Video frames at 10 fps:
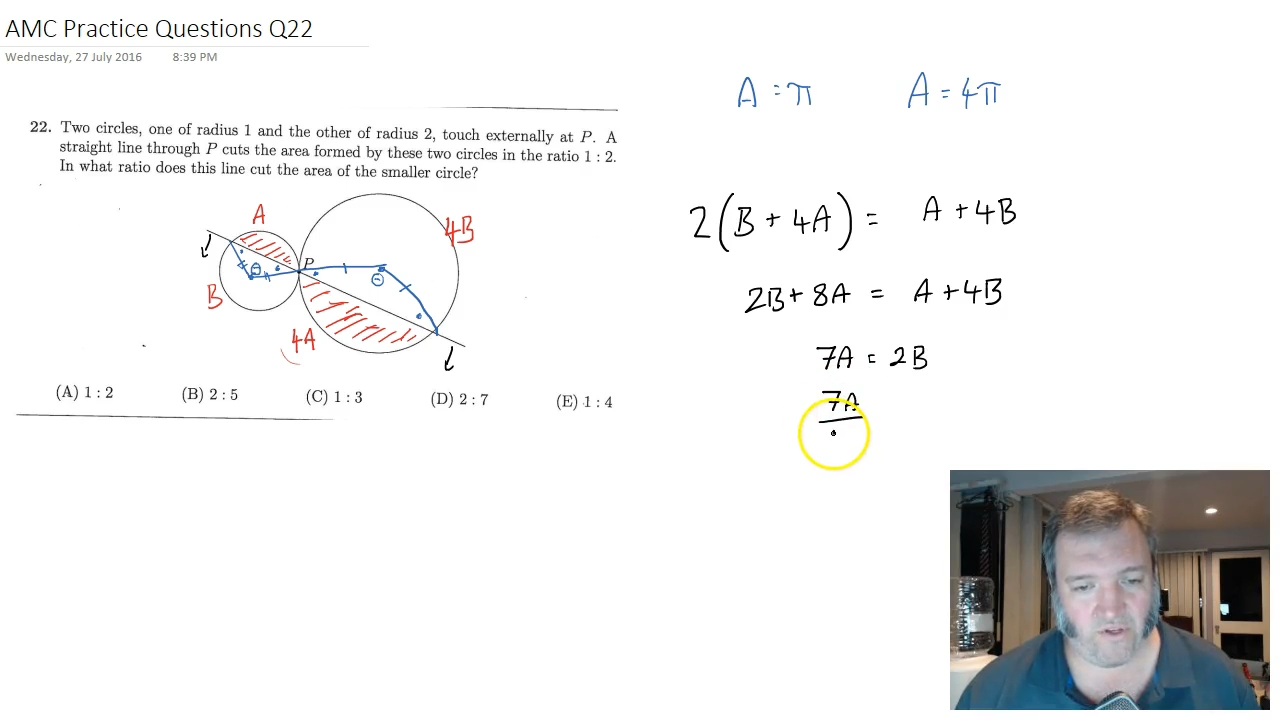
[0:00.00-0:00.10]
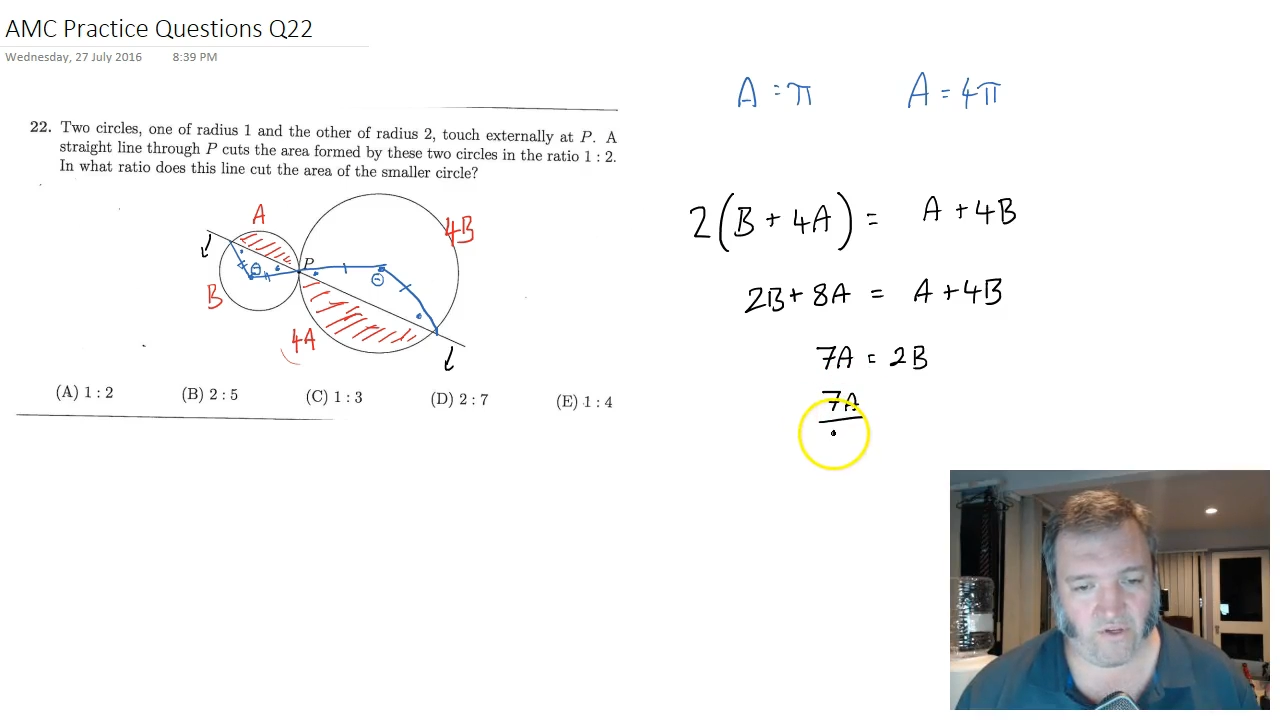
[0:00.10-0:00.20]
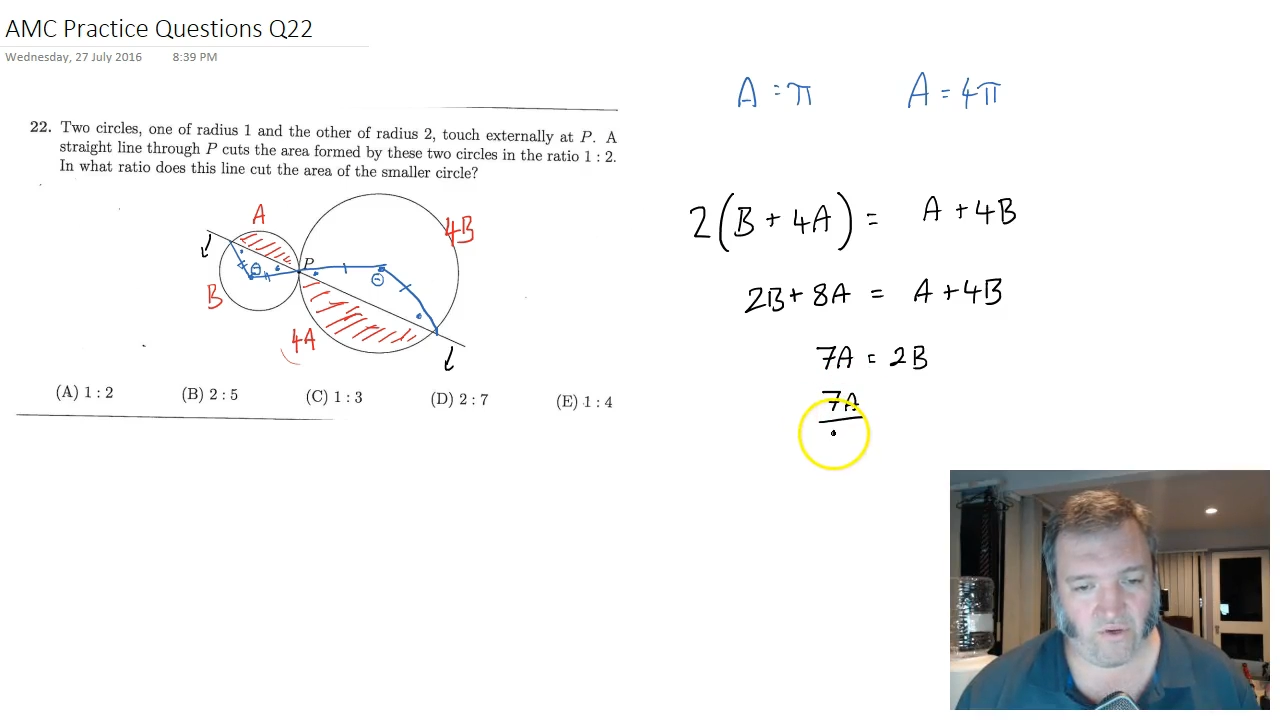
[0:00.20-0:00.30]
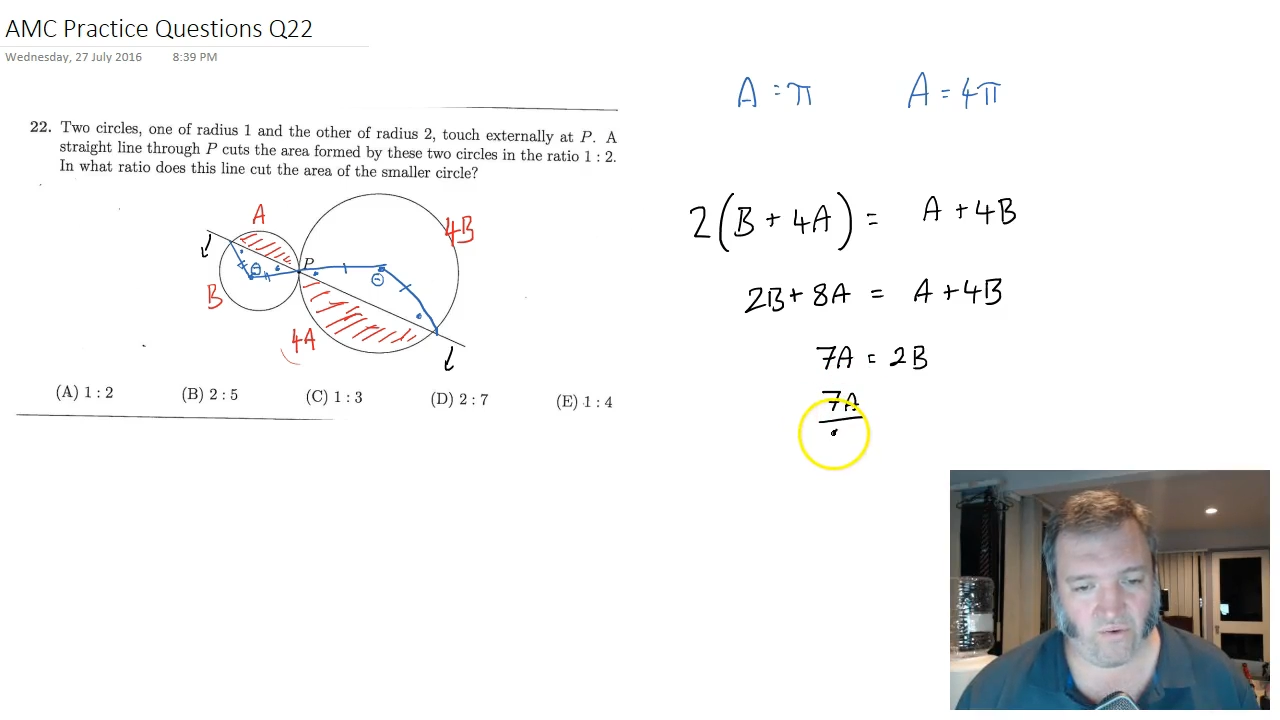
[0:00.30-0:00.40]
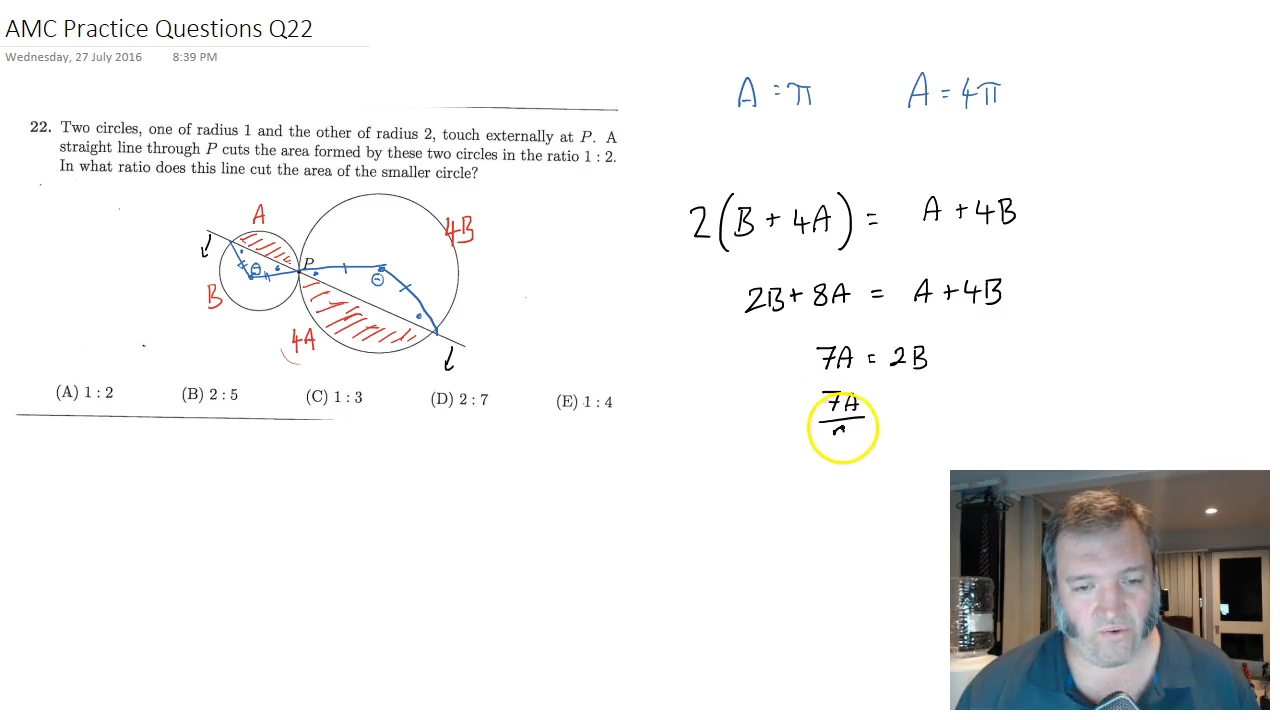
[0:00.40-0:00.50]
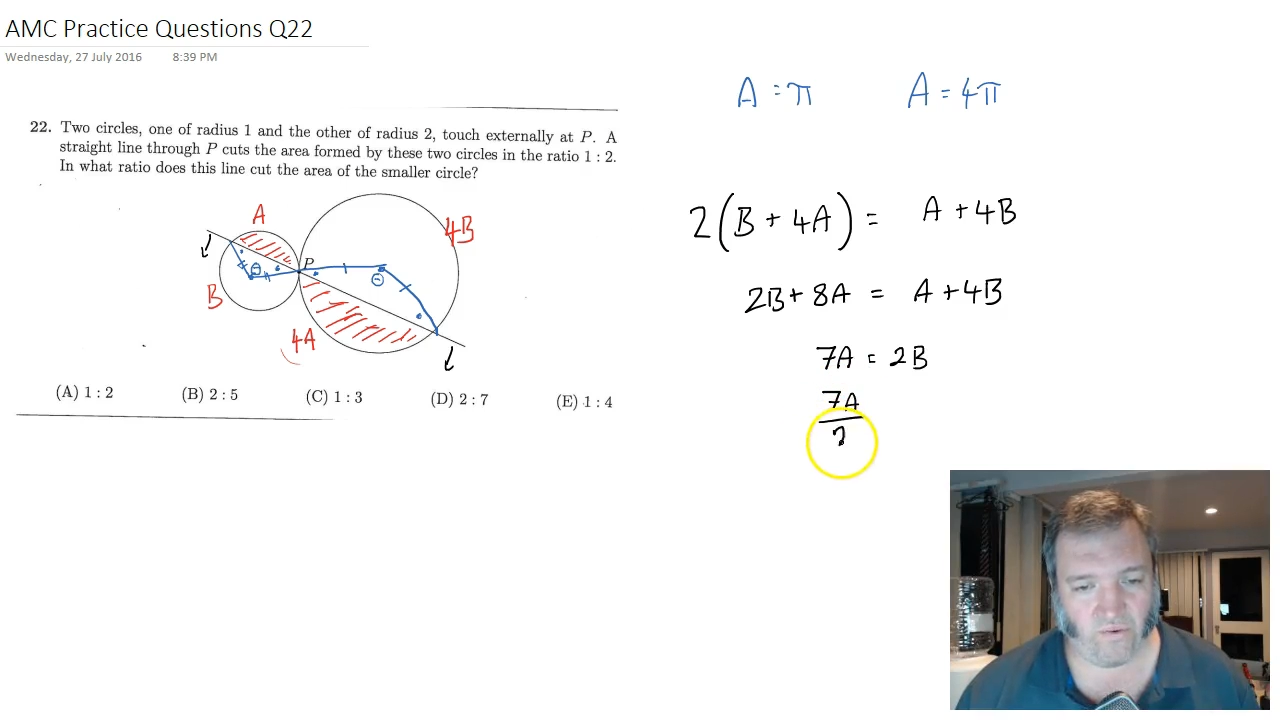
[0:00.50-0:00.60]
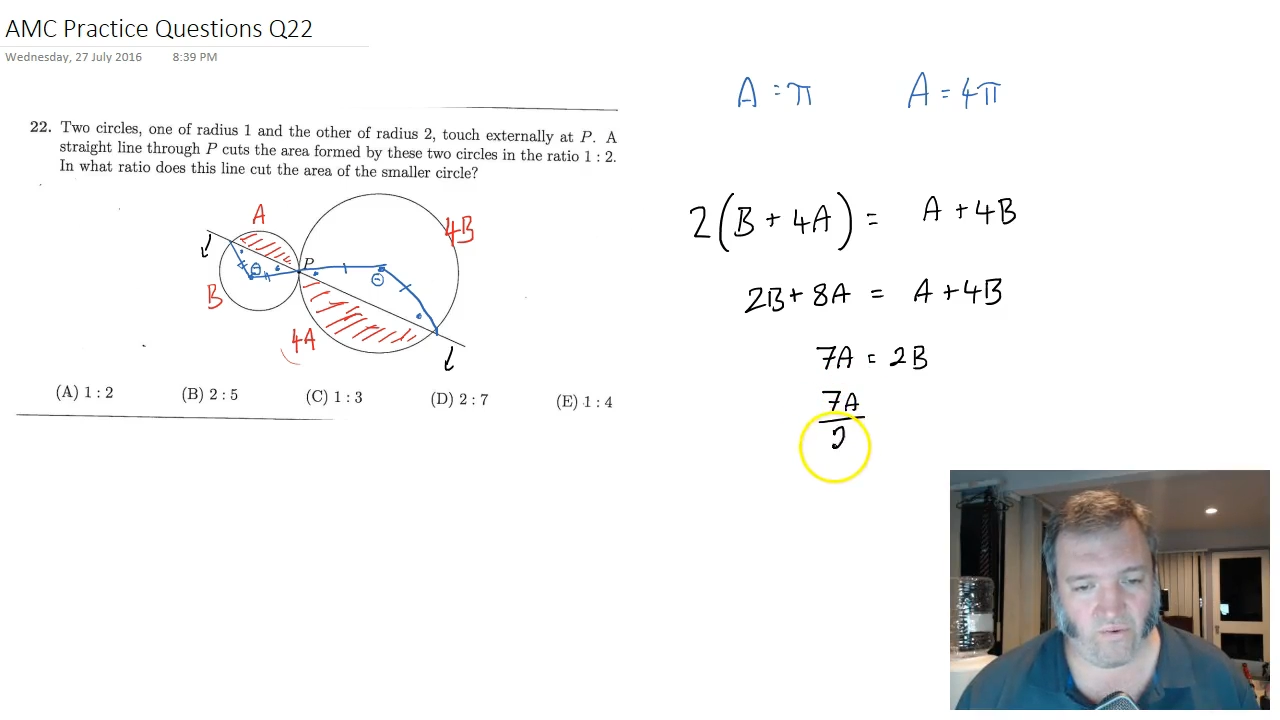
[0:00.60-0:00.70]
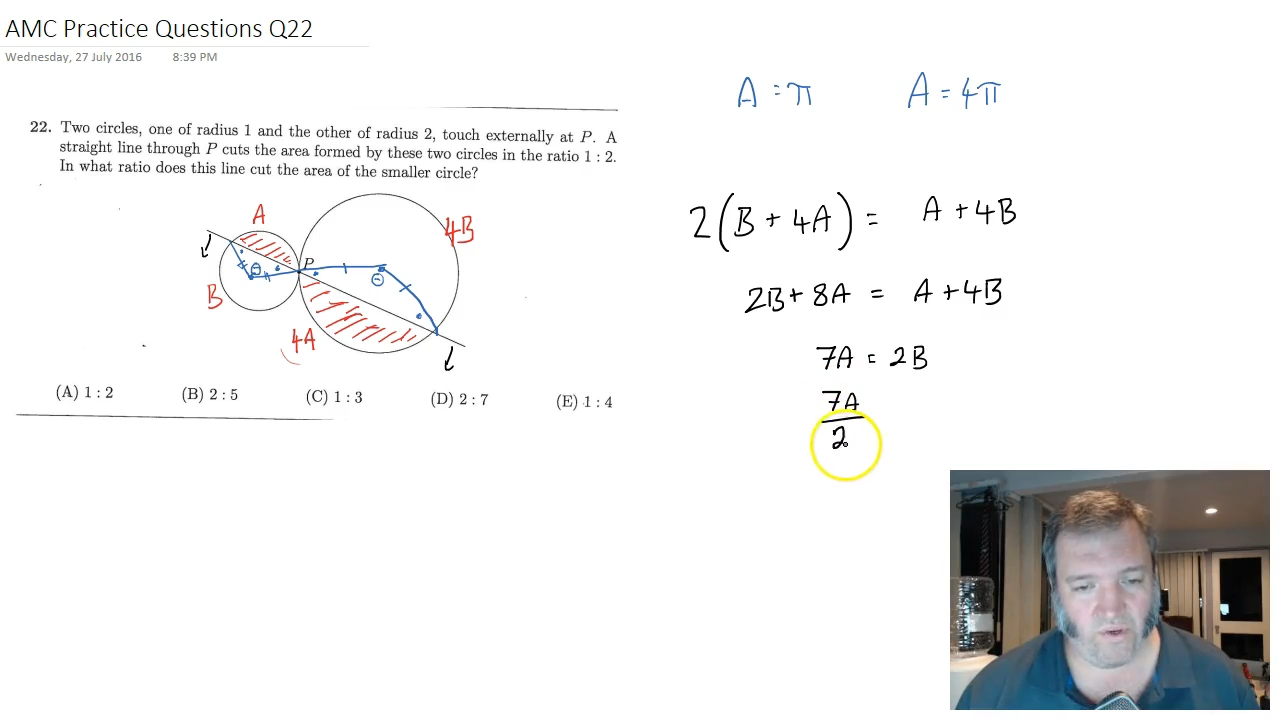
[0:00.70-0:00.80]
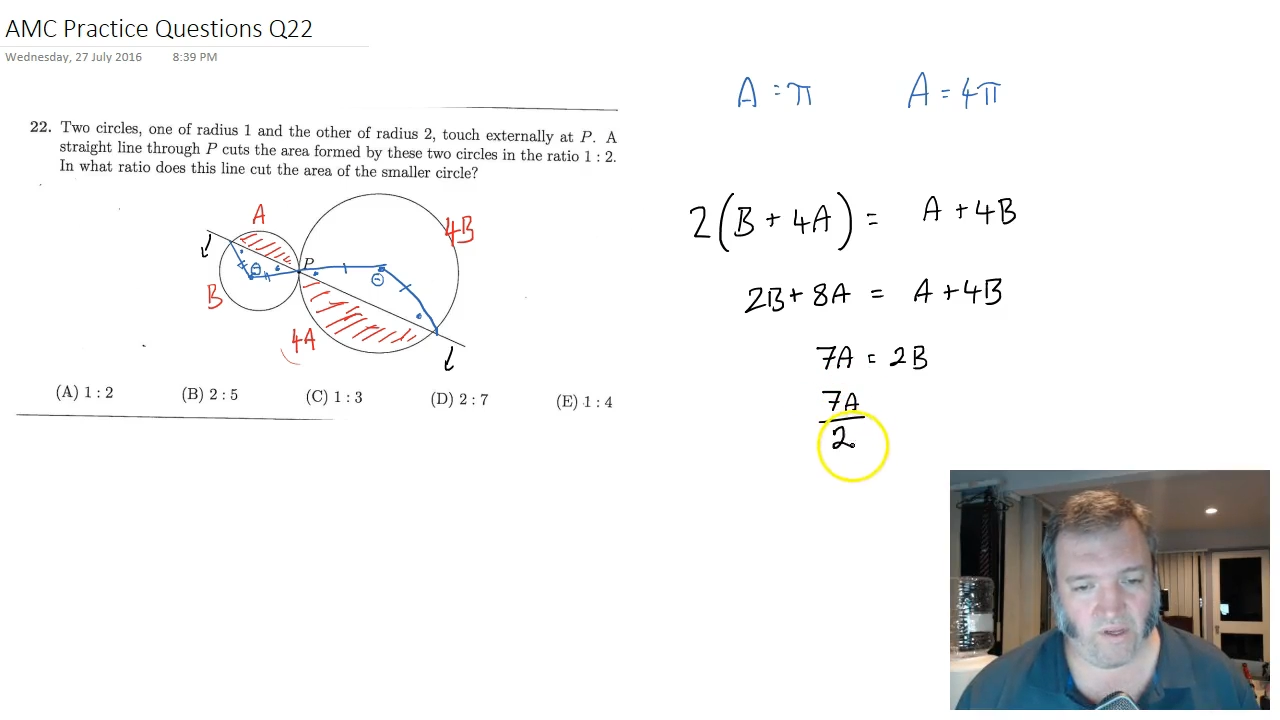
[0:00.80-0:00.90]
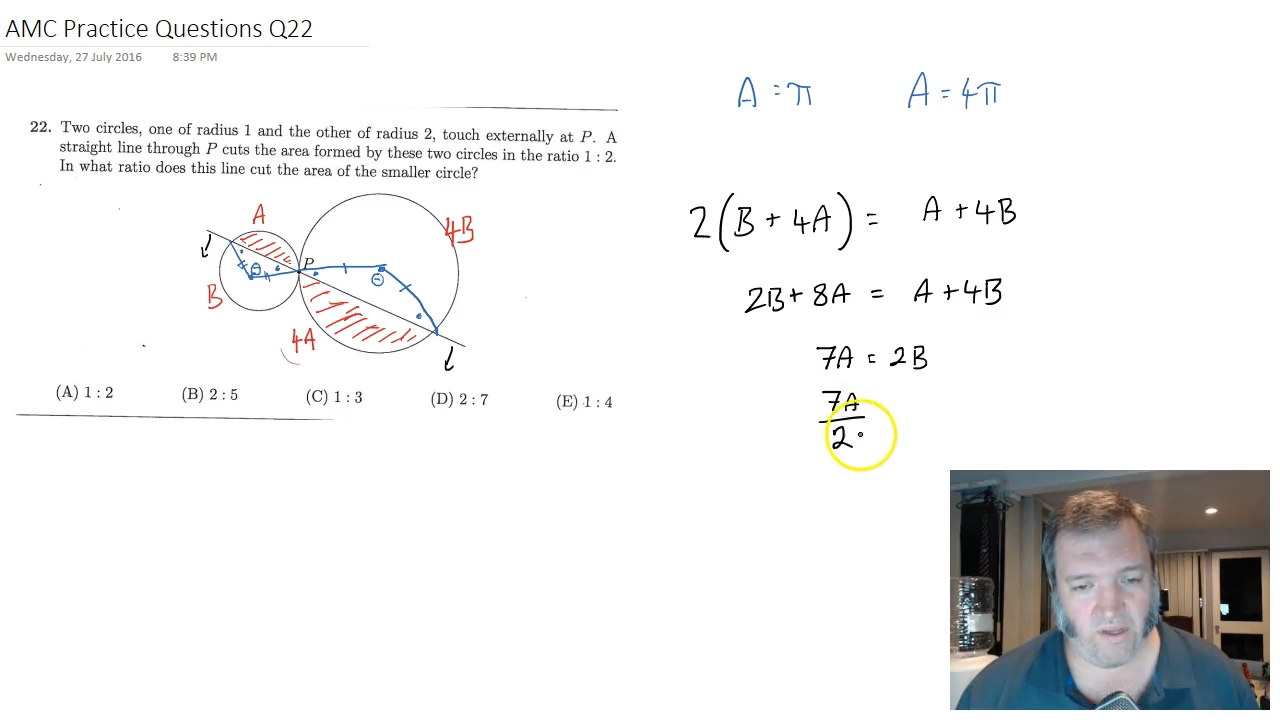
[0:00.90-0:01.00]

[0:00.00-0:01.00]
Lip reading: 2